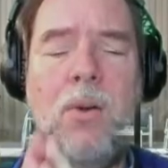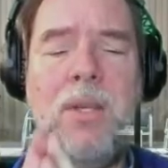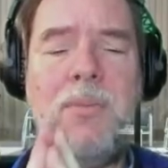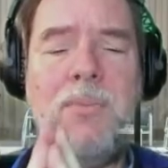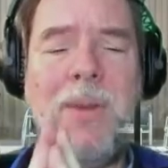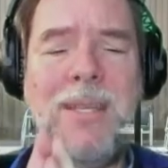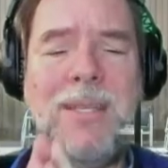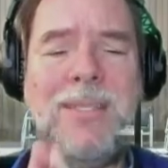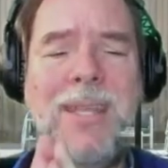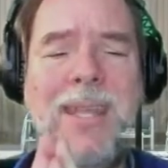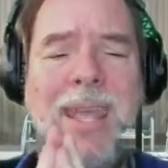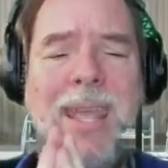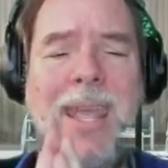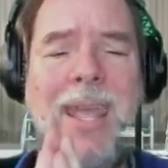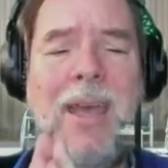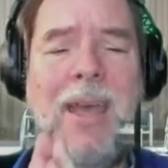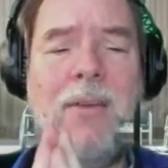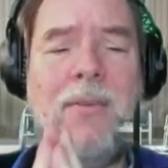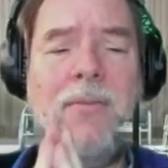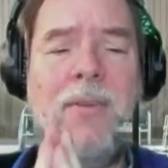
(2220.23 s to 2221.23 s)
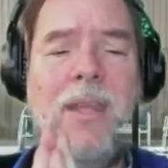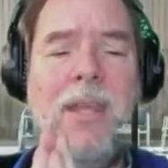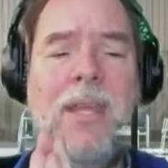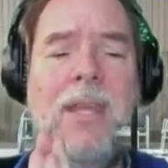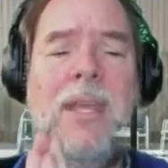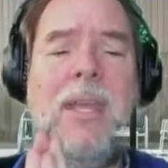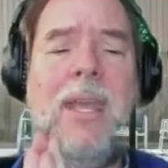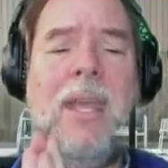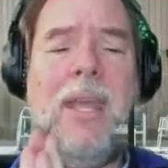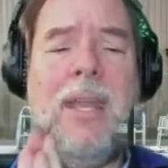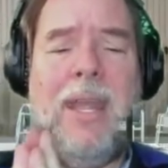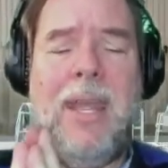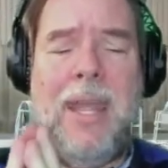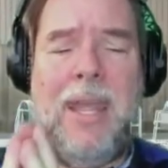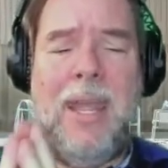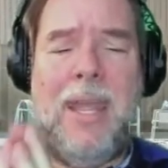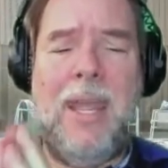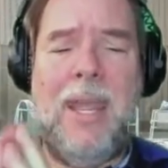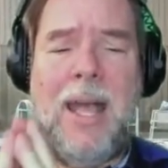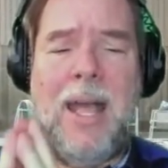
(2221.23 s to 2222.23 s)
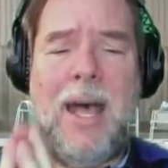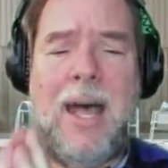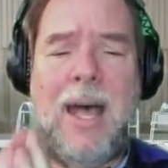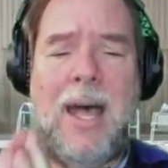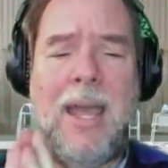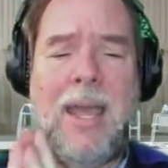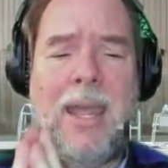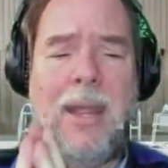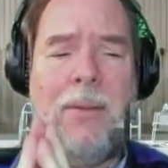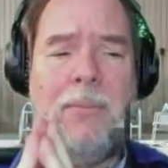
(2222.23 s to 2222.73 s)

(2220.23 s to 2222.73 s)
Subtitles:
best to have an AI